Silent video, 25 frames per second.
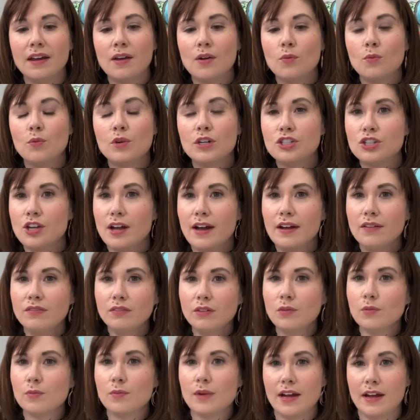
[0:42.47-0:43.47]
whichever
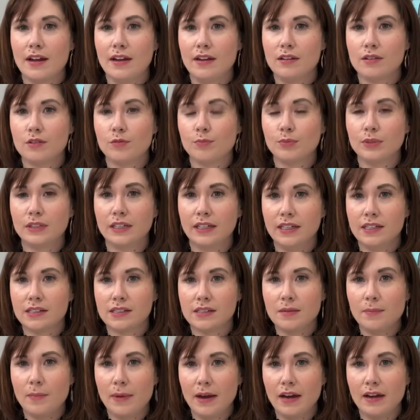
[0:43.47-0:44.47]
way you place
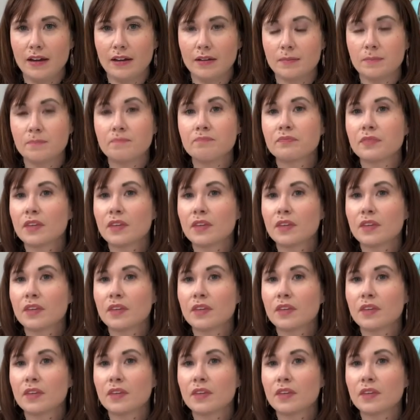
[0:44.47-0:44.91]
a pen,